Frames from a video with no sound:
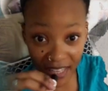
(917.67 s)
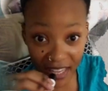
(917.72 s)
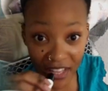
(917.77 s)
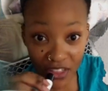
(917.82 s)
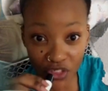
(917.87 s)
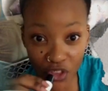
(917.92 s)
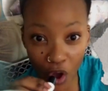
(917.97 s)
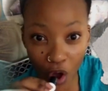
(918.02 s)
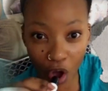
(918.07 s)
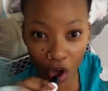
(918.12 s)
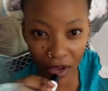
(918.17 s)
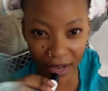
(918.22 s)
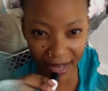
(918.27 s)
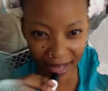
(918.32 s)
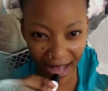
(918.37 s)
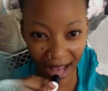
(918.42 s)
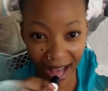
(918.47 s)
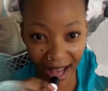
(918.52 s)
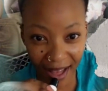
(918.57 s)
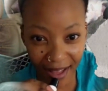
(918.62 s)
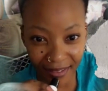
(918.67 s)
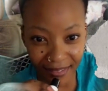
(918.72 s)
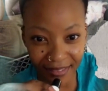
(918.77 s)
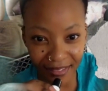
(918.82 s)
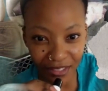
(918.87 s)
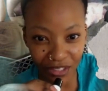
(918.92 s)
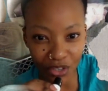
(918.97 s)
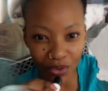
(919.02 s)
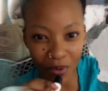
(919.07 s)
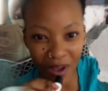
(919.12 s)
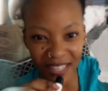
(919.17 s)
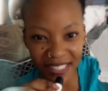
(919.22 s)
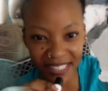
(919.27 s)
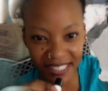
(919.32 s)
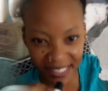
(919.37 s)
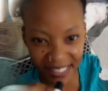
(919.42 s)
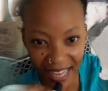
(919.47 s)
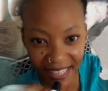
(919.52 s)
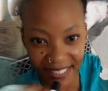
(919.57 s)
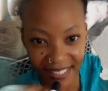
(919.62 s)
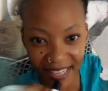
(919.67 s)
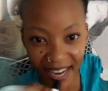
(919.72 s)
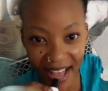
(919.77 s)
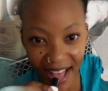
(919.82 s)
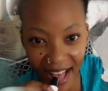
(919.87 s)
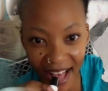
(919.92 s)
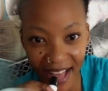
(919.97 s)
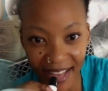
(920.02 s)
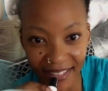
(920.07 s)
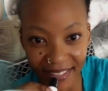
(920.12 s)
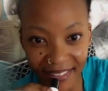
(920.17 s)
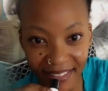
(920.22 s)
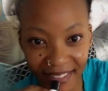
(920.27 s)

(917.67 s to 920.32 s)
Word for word: in the occult, you are Satan.